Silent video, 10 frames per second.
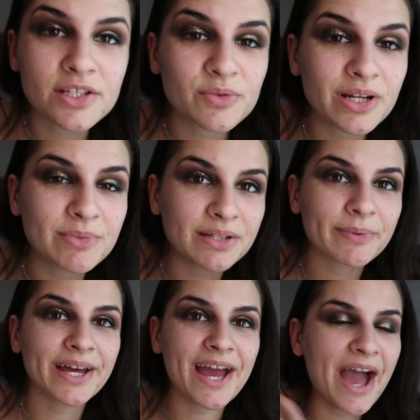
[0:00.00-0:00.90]
This is what I mean
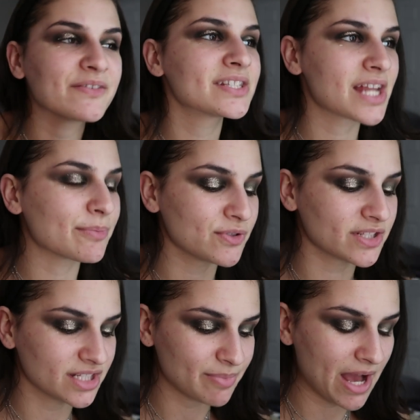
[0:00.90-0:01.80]
by I haven't stopped
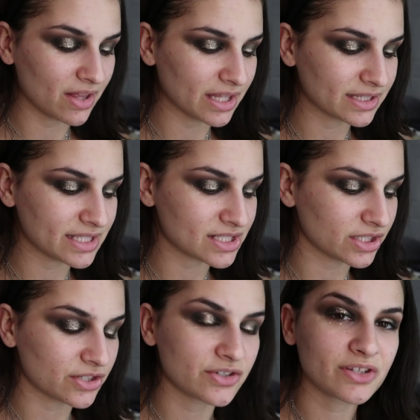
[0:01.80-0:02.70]
using this palette. Like, these
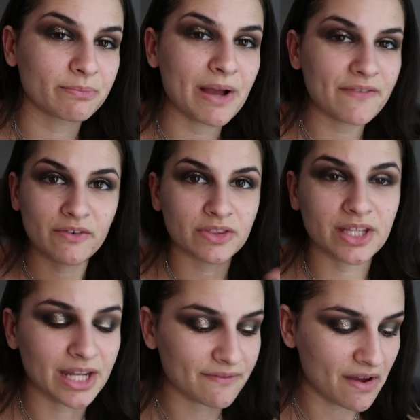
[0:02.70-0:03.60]
glitters are my favorite
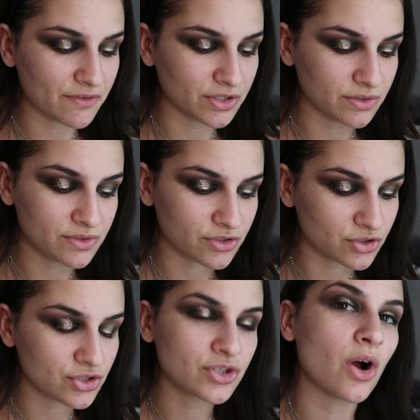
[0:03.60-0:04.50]
thing that I've ever used. They're
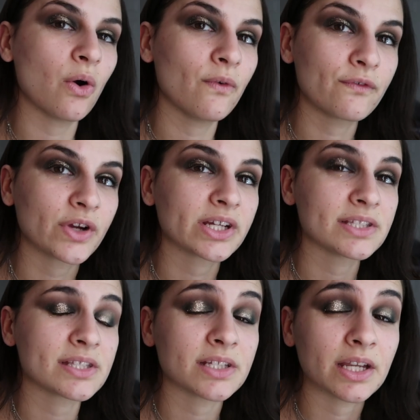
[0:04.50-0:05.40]
so
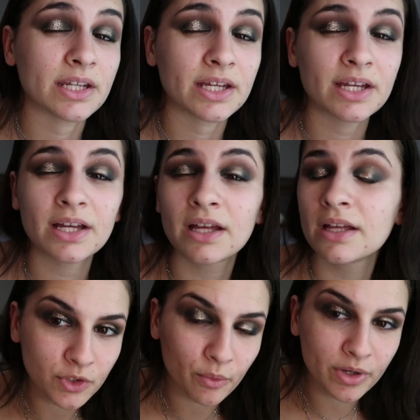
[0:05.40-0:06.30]
freaking stunning.
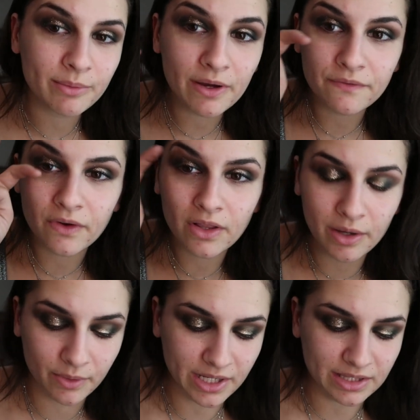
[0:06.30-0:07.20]
Don't worry about
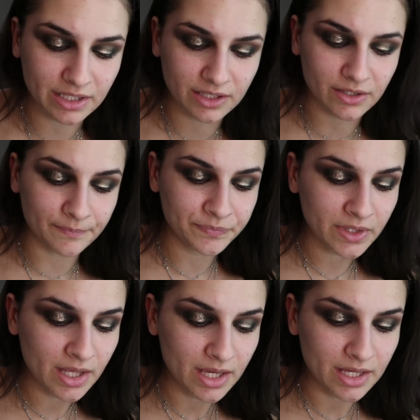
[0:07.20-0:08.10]
fallout, we'll get that later.
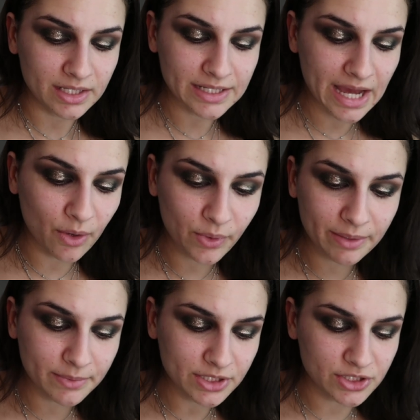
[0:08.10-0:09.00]
Now what
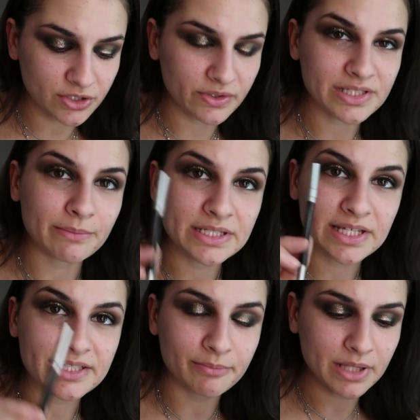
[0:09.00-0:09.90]
I'm gonna do is I'm gonna
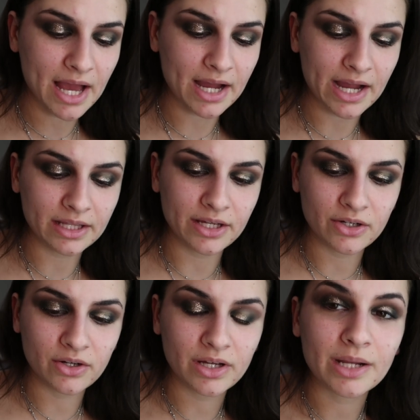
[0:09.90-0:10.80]
take some black
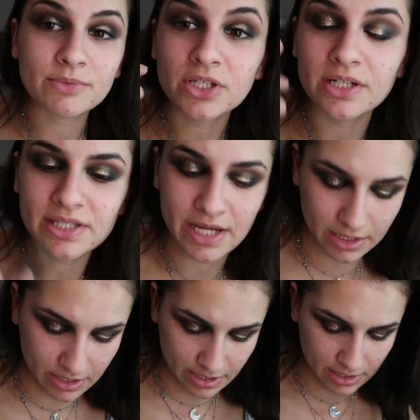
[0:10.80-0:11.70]
eyeliner and I'm just gonna
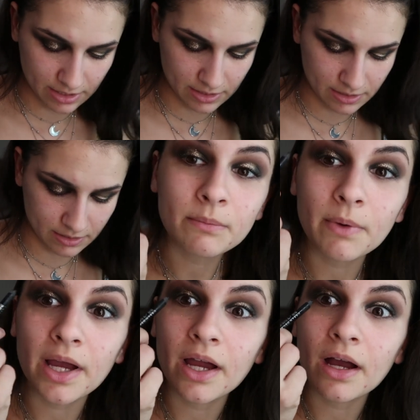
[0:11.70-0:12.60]
tightline
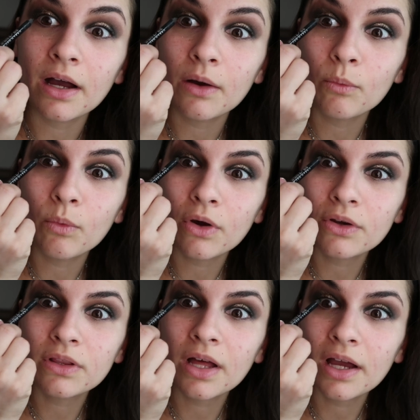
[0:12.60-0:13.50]
my
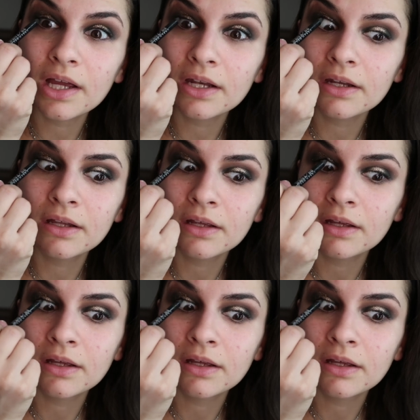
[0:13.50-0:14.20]
waterline.